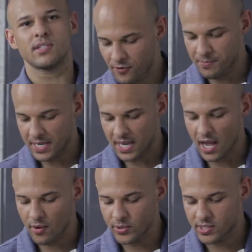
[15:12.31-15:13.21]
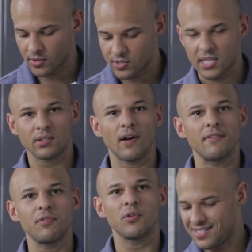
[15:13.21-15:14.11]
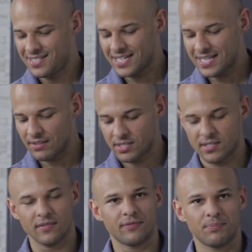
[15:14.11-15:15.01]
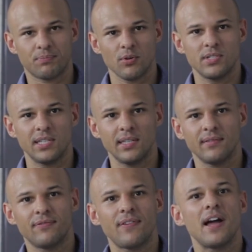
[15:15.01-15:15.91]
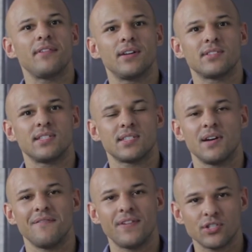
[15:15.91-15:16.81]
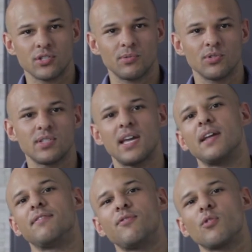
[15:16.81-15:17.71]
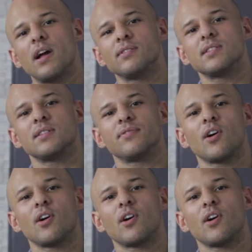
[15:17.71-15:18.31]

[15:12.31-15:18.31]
For me, I always go 654, 6 ounces of protein, 5 ounces of vegetables, and 4 ounces of